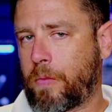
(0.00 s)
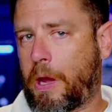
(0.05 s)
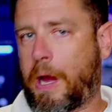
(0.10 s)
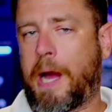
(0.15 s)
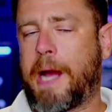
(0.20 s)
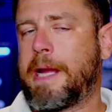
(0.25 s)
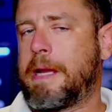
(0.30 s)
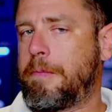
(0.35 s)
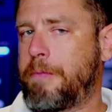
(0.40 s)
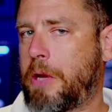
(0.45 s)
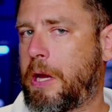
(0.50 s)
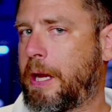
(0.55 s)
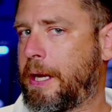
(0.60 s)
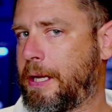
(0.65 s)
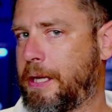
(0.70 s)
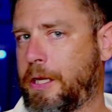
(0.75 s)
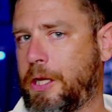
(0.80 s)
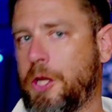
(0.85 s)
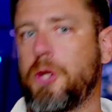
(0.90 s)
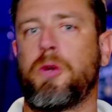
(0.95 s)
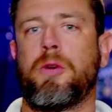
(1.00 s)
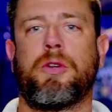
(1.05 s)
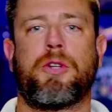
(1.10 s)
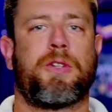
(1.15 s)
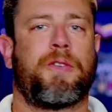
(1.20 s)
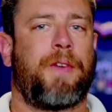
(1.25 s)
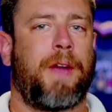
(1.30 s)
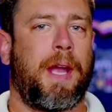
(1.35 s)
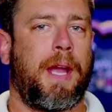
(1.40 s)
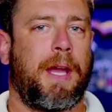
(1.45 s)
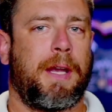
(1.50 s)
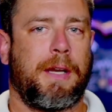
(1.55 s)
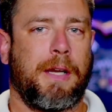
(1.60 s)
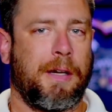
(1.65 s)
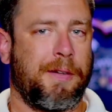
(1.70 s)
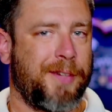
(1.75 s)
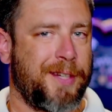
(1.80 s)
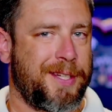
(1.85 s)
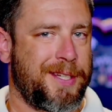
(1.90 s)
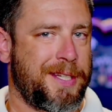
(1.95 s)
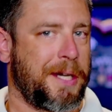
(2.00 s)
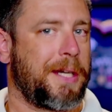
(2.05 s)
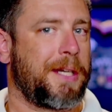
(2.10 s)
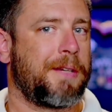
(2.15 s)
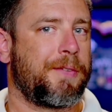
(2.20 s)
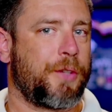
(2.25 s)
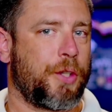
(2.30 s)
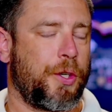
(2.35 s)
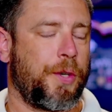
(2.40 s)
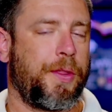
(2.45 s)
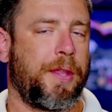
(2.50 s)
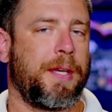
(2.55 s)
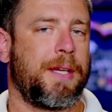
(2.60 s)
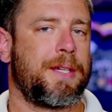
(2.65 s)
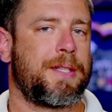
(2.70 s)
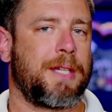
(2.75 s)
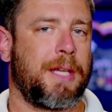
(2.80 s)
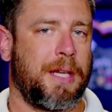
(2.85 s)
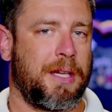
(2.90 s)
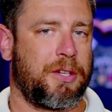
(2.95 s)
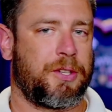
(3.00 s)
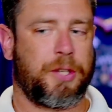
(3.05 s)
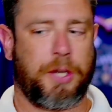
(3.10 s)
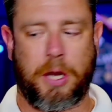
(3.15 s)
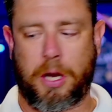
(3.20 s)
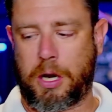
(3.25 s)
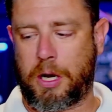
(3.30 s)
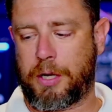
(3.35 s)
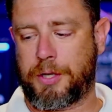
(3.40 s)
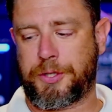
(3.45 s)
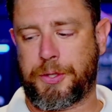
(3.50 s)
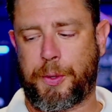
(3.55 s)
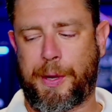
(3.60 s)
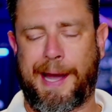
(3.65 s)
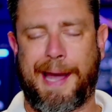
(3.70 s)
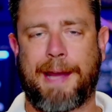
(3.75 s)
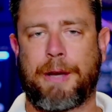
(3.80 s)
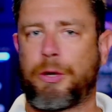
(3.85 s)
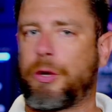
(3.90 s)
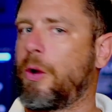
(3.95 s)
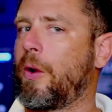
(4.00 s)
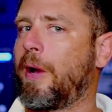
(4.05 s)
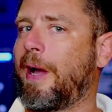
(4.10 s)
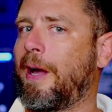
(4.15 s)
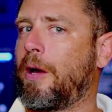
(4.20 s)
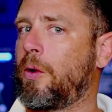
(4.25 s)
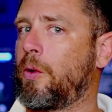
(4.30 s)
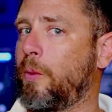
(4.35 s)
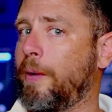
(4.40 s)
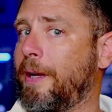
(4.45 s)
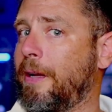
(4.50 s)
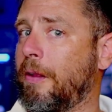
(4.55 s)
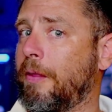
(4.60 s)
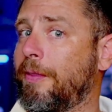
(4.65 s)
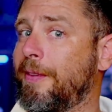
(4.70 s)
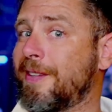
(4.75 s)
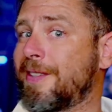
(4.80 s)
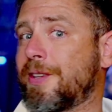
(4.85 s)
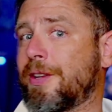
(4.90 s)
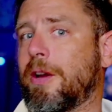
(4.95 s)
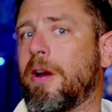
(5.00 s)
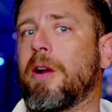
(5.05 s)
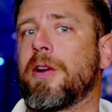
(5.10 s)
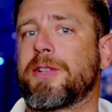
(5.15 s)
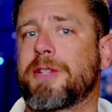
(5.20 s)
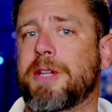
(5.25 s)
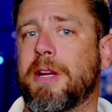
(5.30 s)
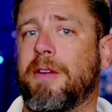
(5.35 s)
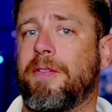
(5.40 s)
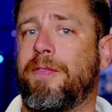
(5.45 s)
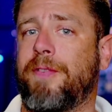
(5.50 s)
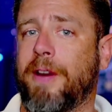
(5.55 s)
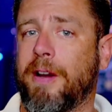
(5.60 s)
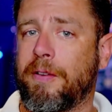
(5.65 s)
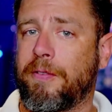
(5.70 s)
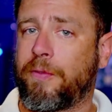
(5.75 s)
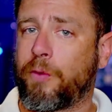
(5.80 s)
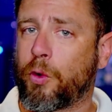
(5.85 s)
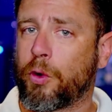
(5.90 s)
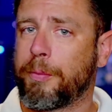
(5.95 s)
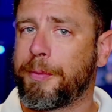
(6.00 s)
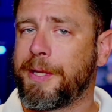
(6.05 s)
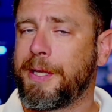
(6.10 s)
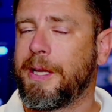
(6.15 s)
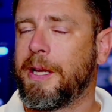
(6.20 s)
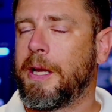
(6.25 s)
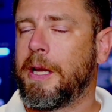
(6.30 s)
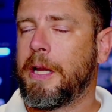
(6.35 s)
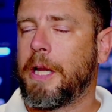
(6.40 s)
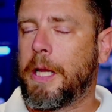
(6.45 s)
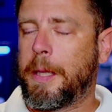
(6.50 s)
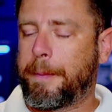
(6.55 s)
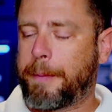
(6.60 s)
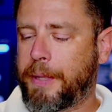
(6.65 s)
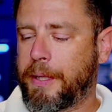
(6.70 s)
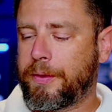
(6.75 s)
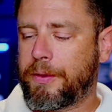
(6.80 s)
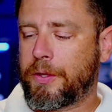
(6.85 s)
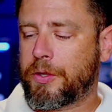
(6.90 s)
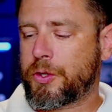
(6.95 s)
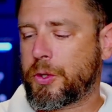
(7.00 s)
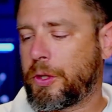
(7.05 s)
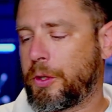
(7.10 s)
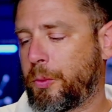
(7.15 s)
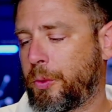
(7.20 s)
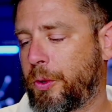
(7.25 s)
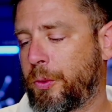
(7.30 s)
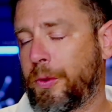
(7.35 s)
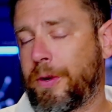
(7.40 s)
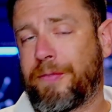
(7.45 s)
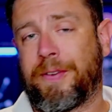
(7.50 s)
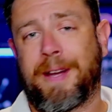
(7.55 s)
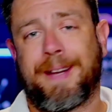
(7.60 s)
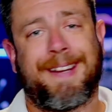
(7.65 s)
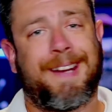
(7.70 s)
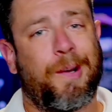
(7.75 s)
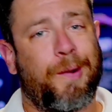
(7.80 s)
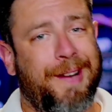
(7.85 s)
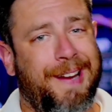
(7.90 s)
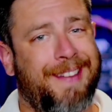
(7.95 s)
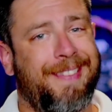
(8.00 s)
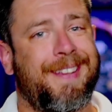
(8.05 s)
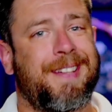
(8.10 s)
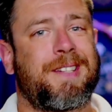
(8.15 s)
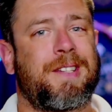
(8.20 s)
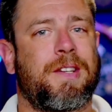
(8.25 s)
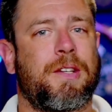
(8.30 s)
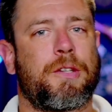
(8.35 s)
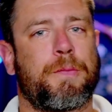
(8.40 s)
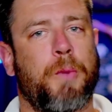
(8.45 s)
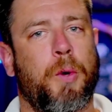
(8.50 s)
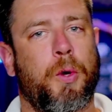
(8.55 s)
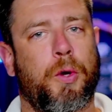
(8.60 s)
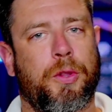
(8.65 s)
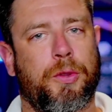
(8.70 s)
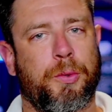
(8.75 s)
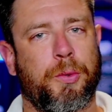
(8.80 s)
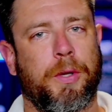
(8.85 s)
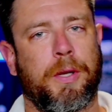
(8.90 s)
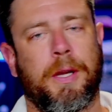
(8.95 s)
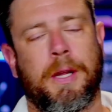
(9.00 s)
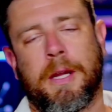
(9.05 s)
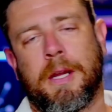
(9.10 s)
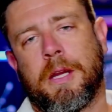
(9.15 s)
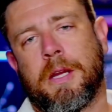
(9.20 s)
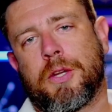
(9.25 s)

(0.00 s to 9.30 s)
I am not a huge fan of a ton of earthiness in a cigar, so I don't know how well this cigar is going to fare for me, but there's only one way to find out, and that's to smoke through it.